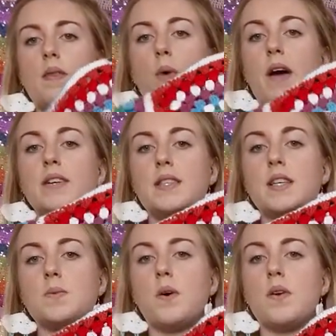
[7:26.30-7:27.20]
whereas
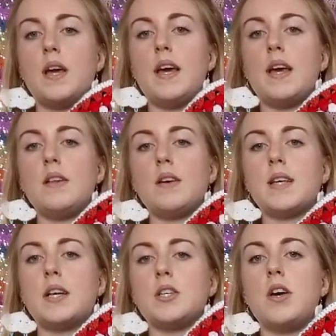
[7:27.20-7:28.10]
this one it,
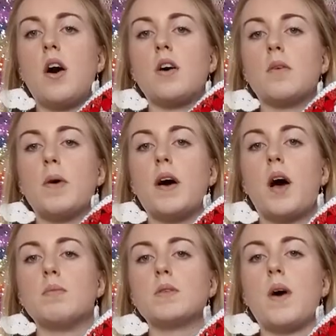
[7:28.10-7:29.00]
does actually hug my
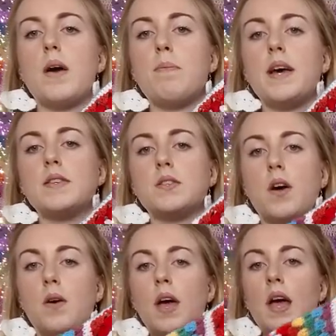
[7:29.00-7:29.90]
arms quite a bit so